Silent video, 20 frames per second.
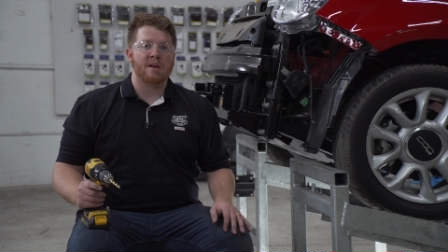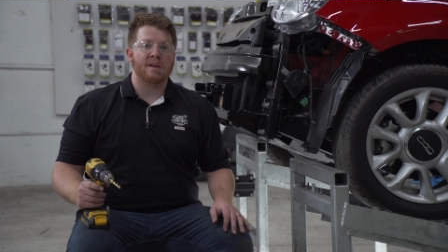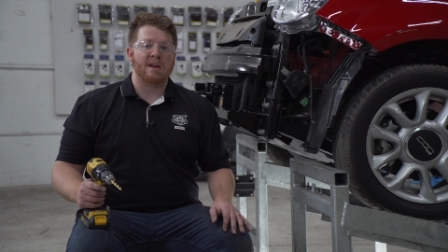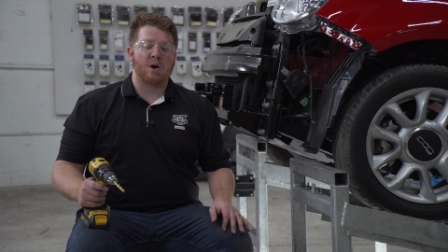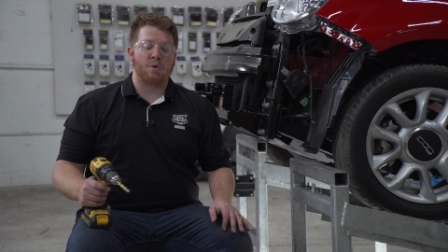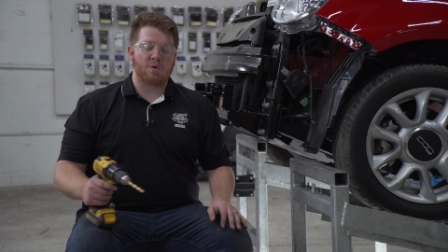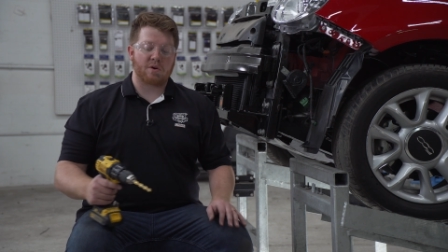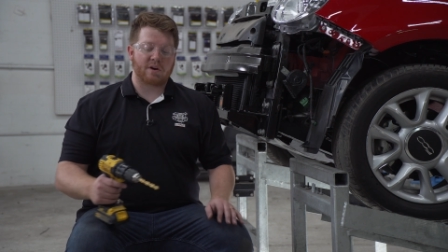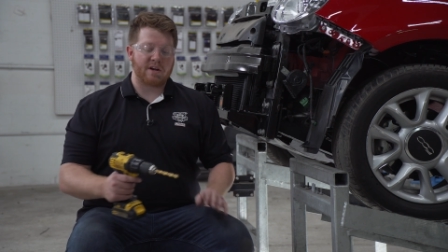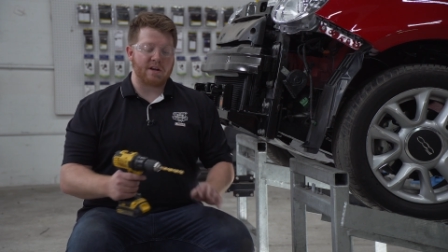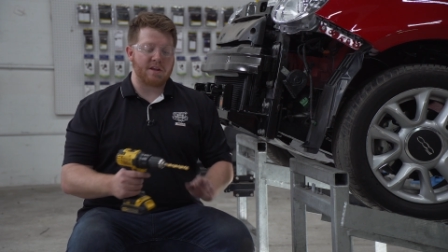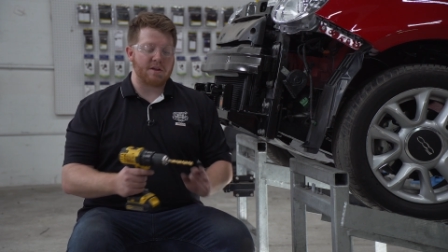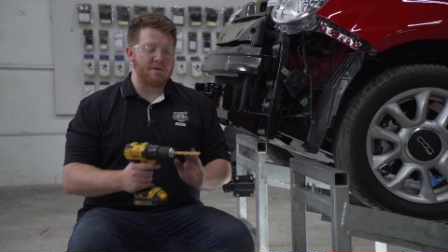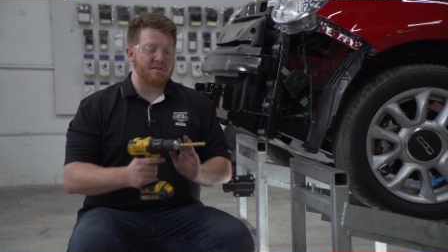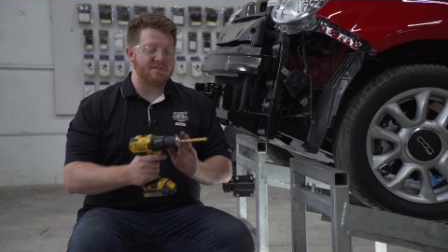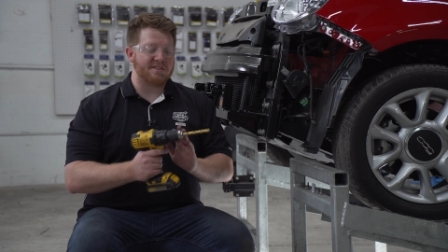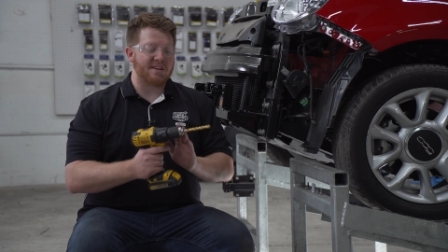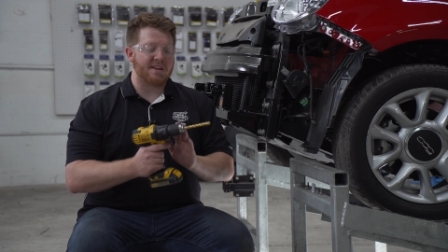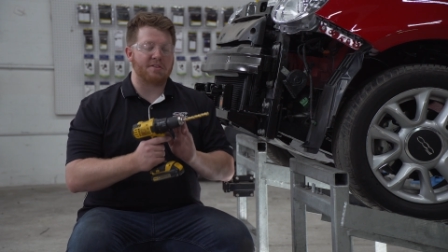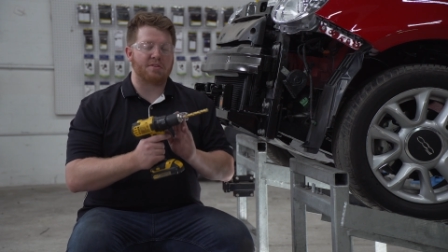Now we're going to
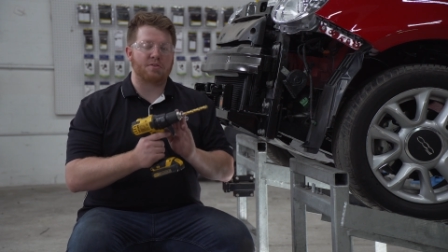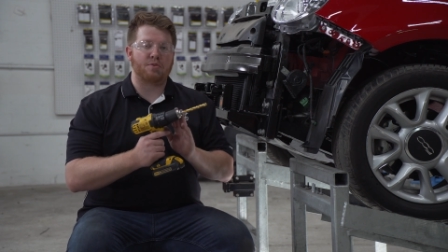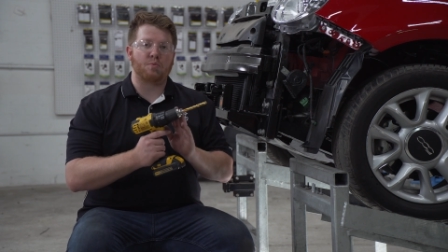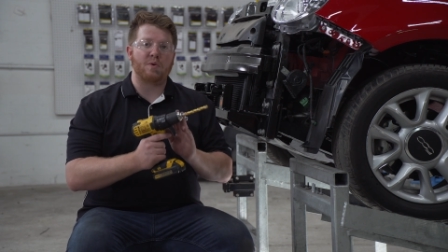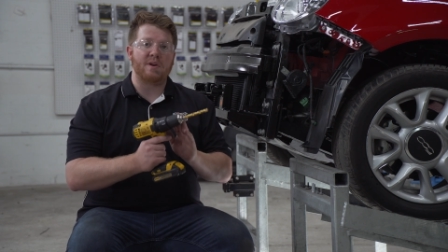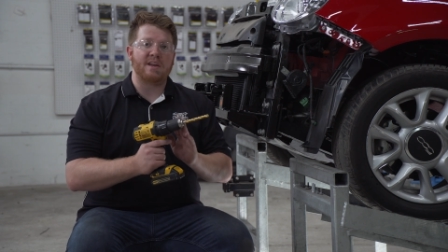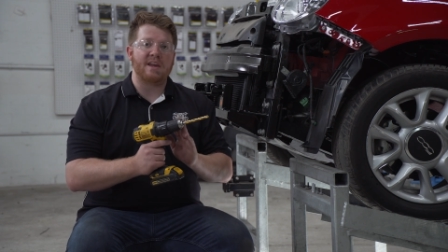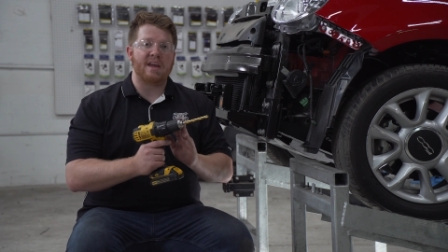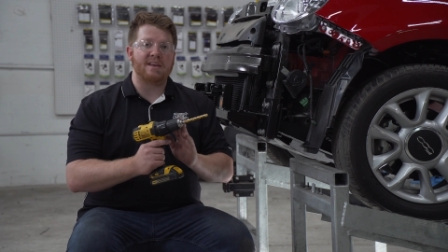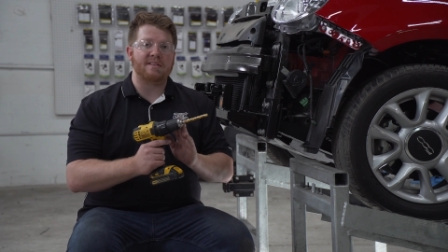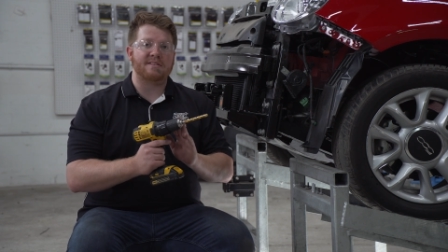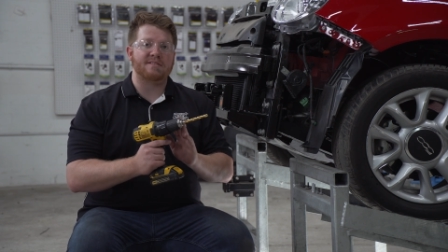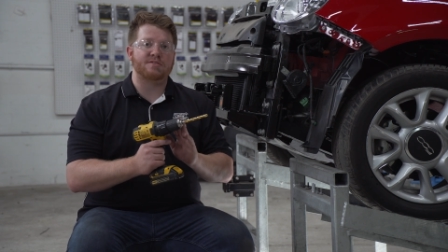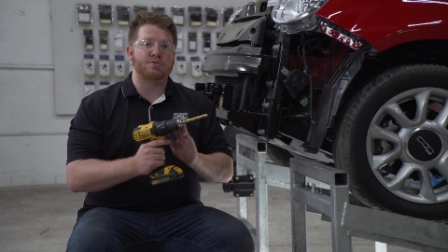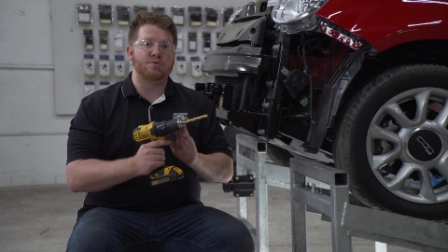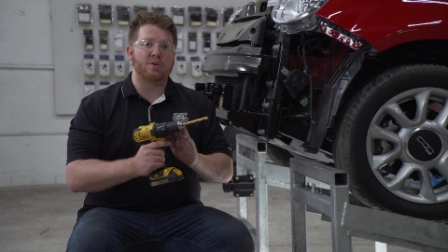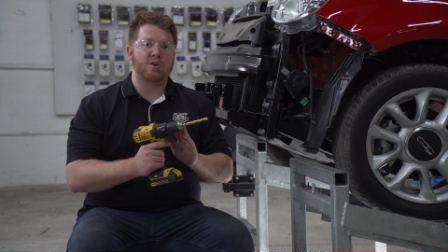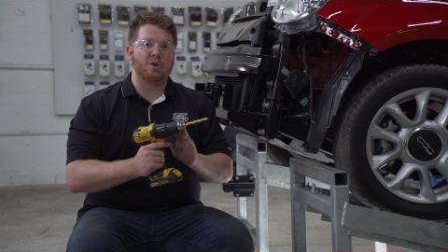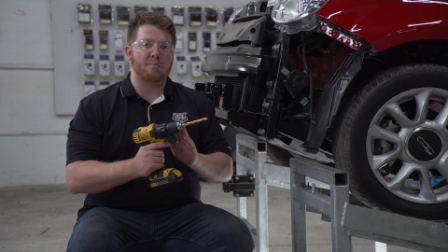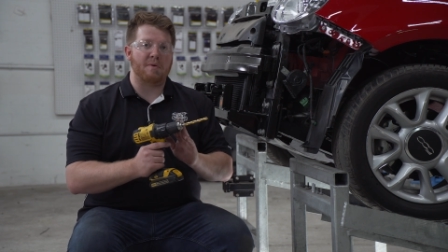use a 3/8
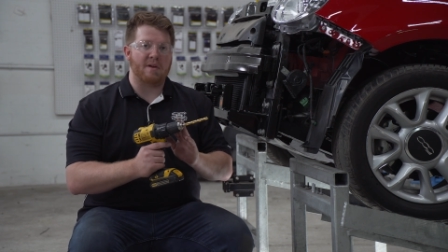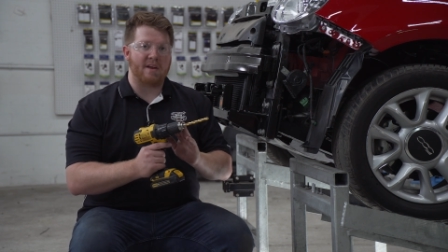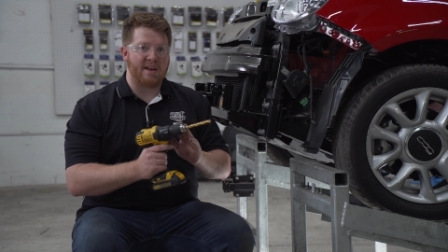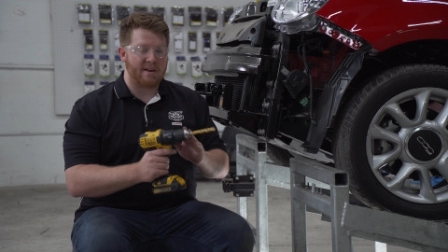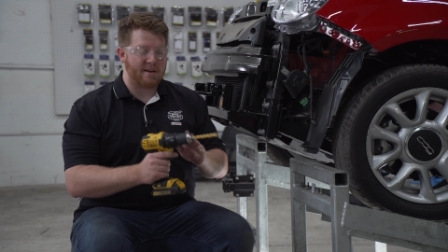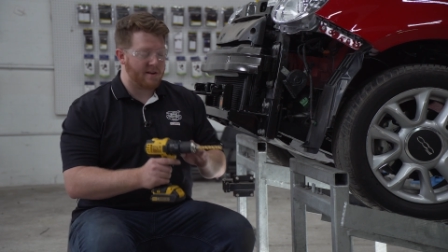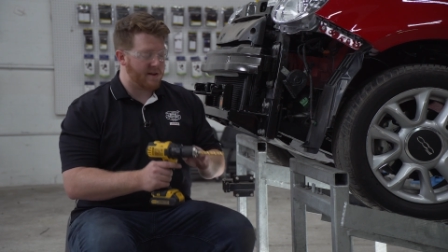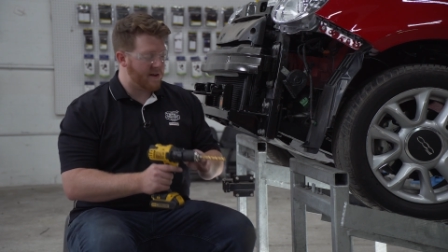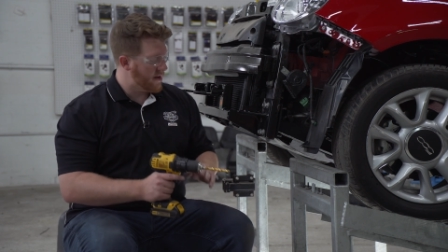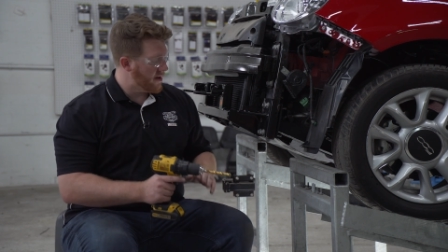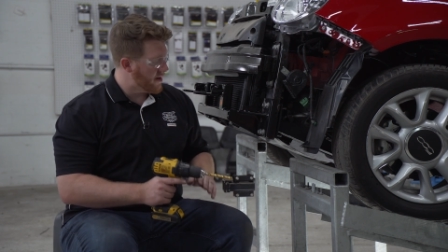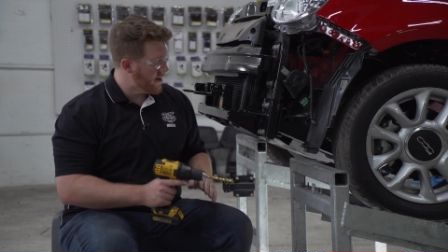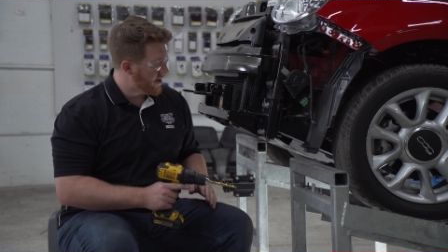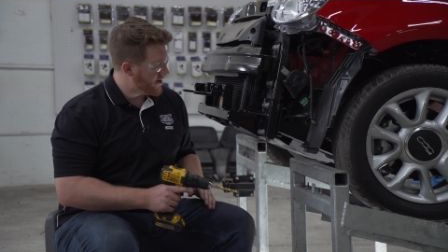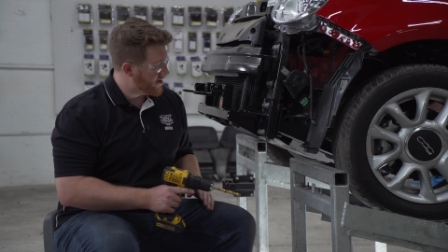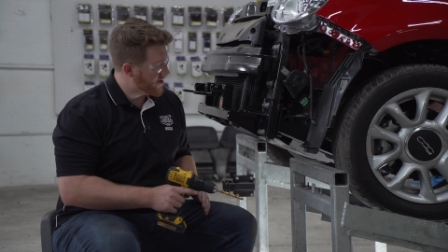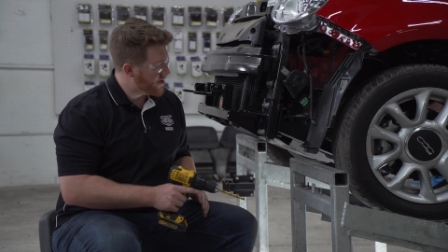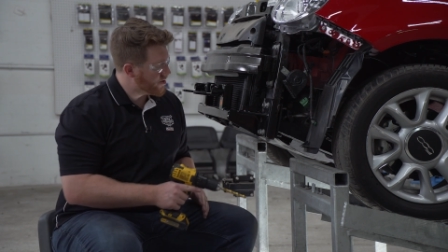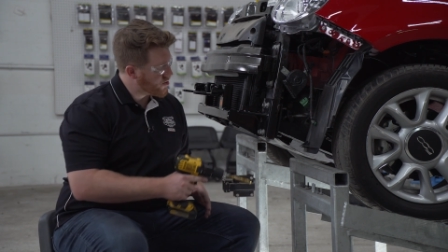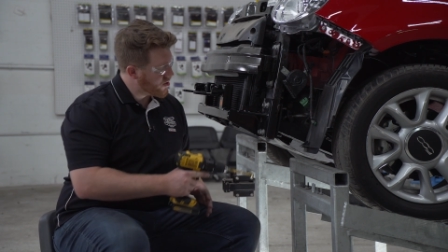drill bit
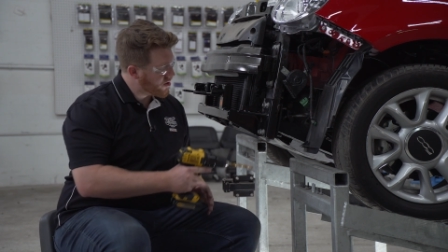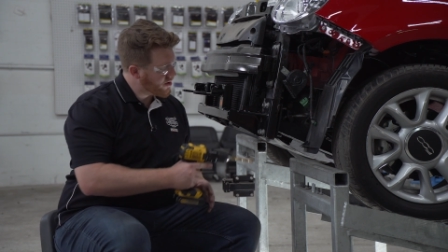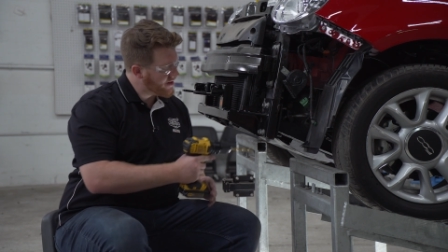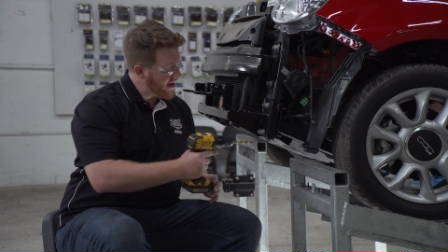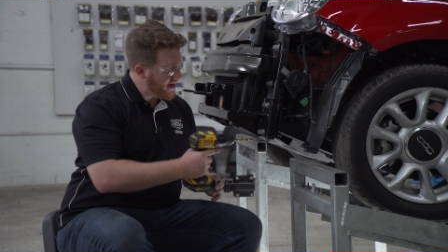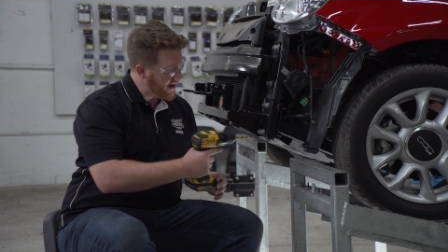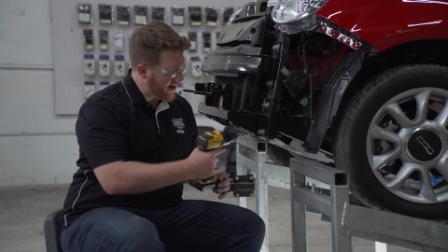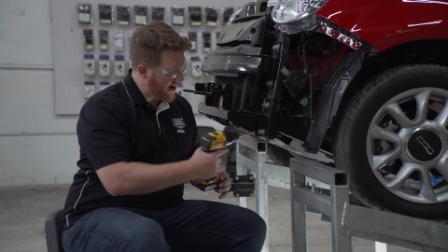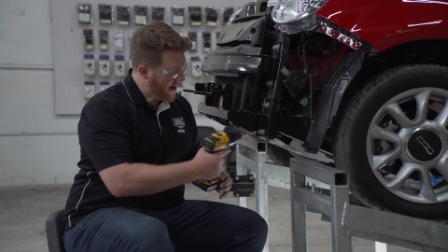to drill that